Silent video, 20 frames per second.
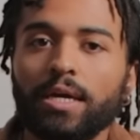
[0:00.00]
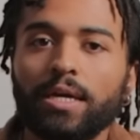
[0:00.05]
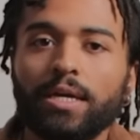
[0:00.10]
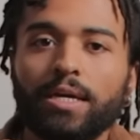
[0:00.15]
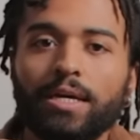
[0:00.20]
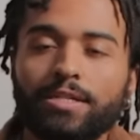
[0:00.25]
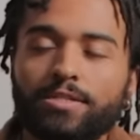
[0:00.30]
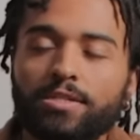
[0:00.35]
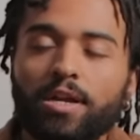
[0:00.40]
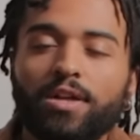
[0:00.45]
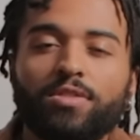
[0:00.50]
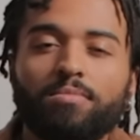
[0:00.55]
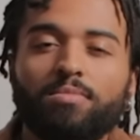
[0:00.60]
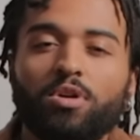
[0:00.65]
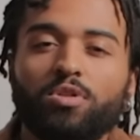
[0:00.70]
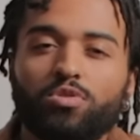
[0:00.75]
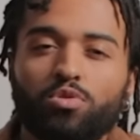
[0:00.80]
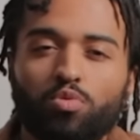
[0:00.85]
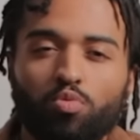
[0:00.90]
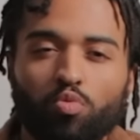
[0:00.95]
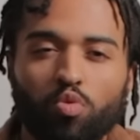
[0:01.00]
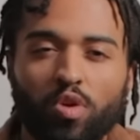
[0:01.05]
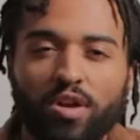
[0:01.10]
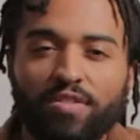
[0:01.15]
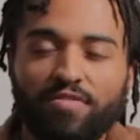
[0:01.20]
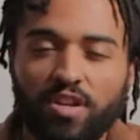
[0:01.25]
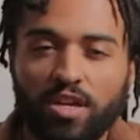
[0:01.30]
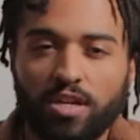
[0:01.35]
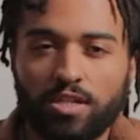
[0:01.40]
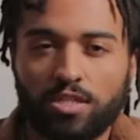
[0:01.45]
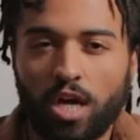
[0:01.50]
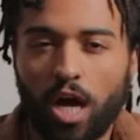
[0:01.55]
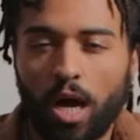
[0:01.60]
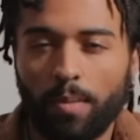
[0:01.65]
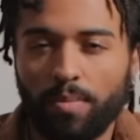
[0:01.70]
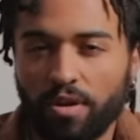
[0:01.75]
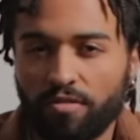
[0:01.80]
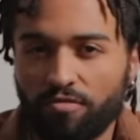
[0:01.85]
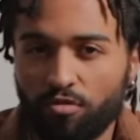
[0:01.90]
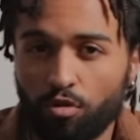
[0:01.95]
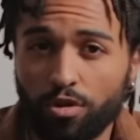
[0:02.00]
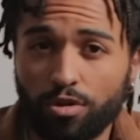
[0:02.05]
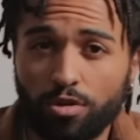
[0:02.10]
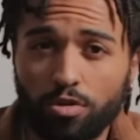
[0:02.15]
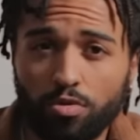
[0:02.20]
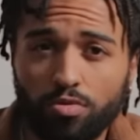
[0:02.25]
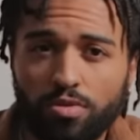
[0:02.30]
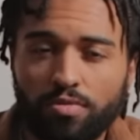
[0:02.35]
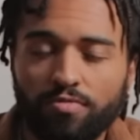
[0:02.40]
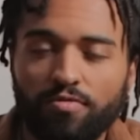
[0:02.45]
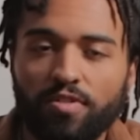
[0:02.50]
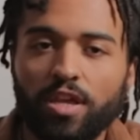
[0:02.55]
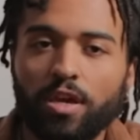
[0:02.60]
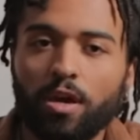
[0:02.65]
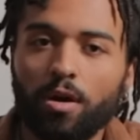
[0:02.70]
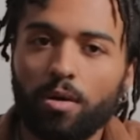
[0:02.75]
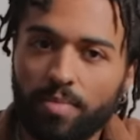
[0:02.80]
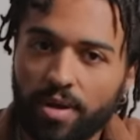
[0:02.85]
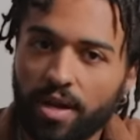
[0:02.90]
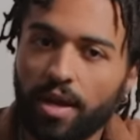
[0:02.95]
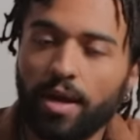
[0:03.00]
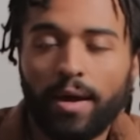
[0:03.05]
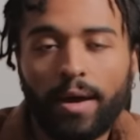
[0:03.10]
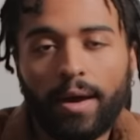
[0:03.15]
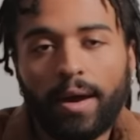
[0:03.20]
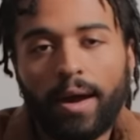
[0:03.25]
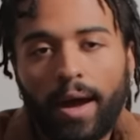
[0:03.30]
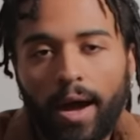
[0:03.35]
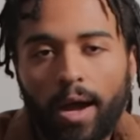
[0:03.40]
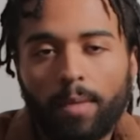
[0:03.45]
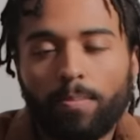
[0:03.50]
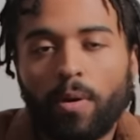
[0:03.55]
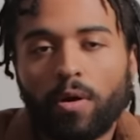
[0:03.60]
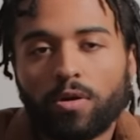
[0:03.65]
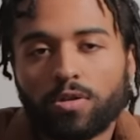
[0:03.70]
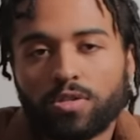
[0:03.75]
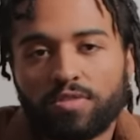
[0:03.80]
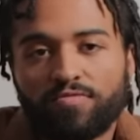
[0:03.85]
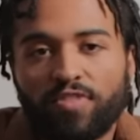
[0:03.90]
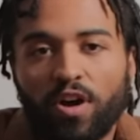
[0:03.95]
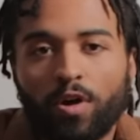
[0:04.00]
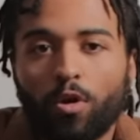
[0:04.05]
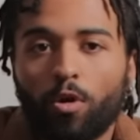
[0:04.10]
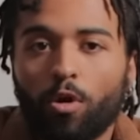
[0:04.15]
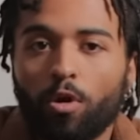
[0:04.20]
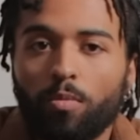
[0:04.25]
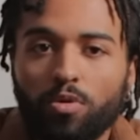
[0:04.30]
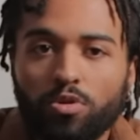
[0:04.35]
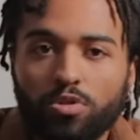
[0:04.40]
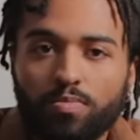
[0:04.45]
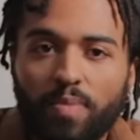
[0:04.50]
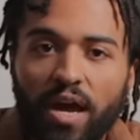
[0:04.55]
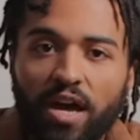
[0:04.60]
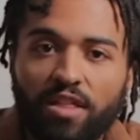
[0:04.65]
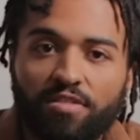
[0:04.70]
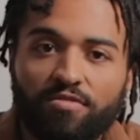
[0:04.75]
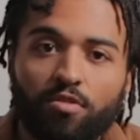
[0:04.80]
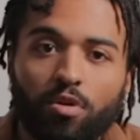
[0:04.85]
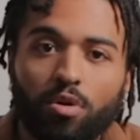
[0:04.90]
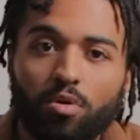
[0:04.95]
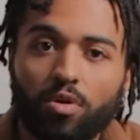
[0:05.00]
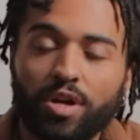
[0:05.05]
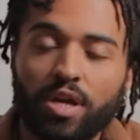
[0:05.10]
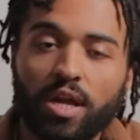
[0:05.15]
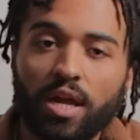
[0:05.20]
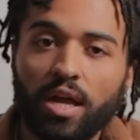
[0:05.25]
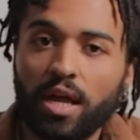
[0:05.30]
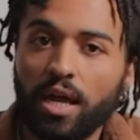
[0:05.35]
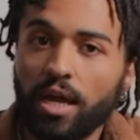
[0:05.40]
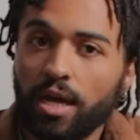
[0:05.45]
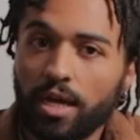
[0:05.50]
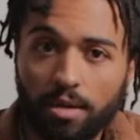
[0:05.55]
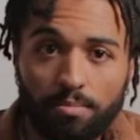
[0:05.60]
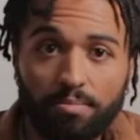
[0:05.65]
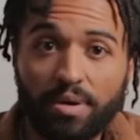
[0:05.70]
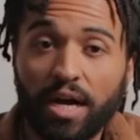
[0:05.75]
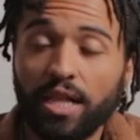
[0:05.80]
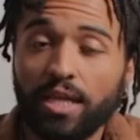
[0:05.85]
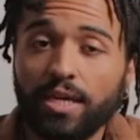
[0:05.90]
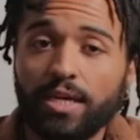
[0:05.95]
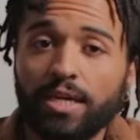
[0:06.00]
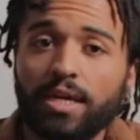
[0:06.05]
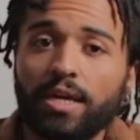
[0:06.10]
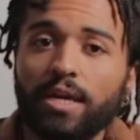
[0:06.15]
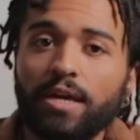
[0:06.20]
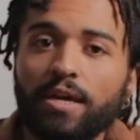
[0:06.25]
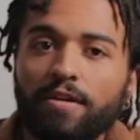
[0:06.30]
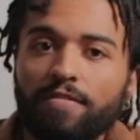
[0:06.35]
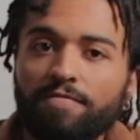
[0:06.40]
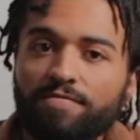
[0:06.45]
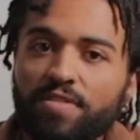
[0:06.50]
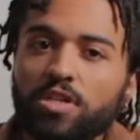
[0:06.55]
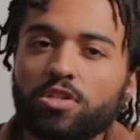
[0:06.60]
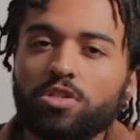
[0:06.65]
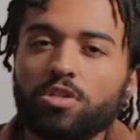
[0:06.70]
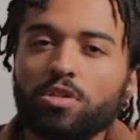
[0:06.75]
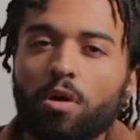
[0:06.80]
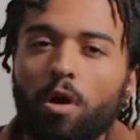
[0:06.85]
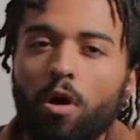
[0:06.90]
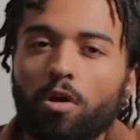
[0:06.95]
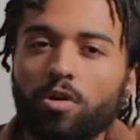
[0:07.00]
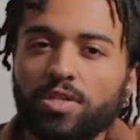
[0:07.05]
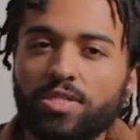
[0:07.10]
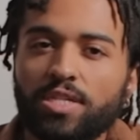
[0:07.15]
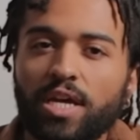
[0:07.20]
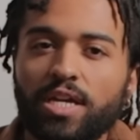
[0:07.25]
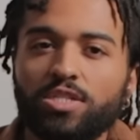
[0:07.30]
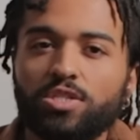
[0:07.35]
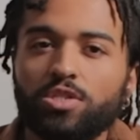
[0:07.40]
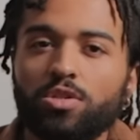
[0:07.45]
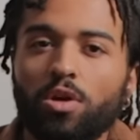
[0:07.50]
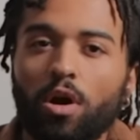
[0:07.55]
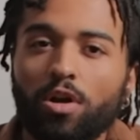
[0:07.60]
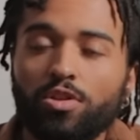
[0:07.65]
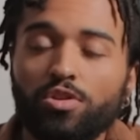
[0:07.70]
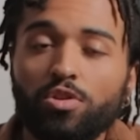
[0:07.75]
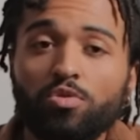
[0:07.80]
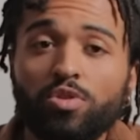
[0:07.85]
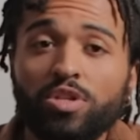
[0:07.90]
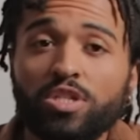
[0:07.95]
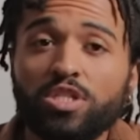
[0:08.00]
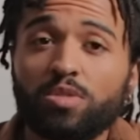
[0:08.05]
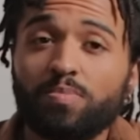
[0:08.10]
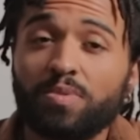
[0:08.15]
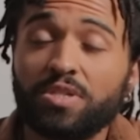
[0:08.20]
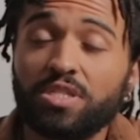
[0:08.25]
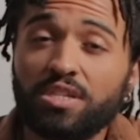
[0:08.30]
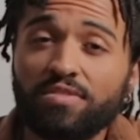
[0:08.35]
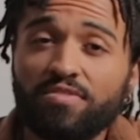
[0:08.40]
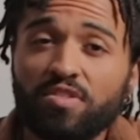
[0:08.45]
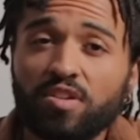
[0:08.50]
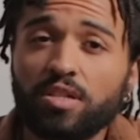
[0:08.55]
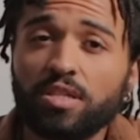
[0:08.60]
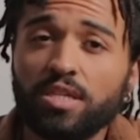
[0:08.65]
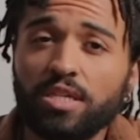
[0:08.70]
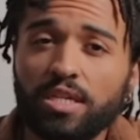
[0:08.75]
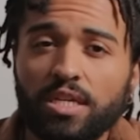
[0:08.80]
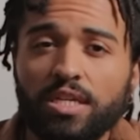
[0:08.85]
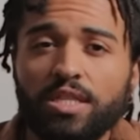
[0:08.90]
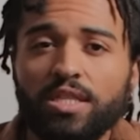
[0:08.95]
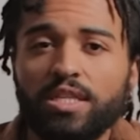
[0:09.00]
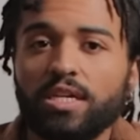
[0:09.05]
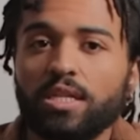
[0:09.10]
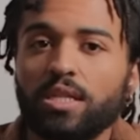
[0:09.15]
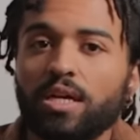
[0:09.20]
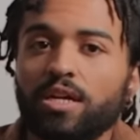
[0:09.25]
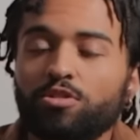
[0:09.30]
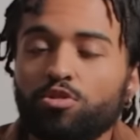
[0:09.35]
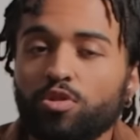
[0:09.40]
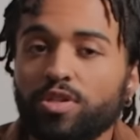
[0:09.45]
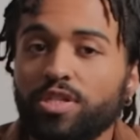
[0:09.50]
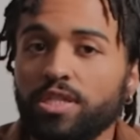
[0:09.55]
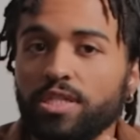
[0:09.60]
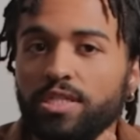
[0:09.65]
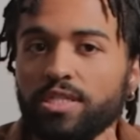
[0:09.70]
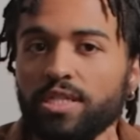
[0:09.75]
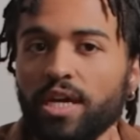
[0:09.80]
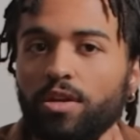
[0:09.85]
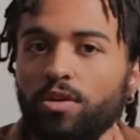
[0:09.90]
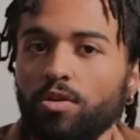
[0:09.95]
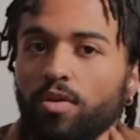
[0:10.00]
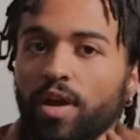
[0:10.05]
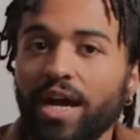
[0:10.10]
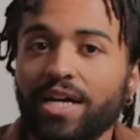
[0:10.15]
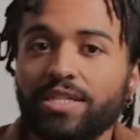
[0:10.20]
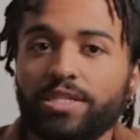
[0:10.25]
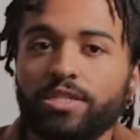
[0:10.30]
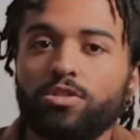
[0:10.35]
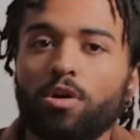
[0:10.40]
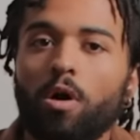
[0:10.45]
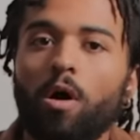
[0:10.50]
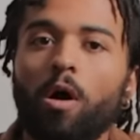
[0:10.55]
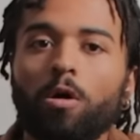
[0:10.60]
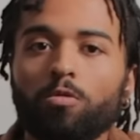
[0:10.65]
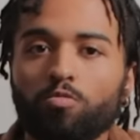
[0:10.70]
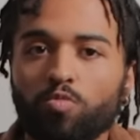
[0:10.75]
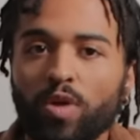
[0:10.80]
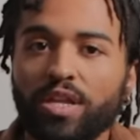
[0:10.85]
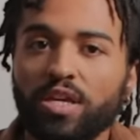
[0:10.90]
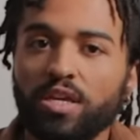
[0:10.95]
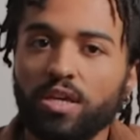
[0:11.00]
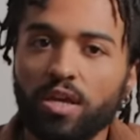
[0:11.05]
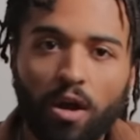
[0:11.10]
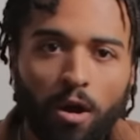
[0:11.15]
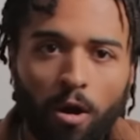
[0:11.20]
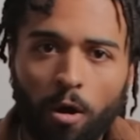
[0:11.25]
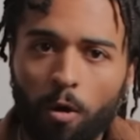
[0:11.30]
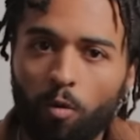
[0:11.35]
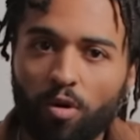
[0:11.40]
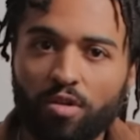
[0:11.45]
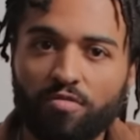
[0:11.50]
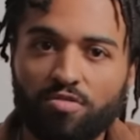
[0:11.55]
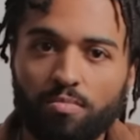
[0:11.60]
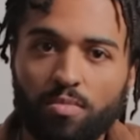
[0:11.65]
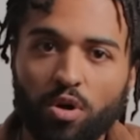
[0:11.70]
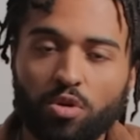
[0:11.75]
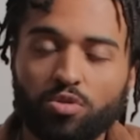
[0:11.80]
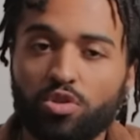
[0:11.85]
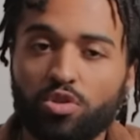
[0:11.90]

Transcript: It's not the most riveting topic for a YouTube video, but I personally found Herber's path forward compelling, fixing our attention on unions specifically in the electricity sector as it's already one of the most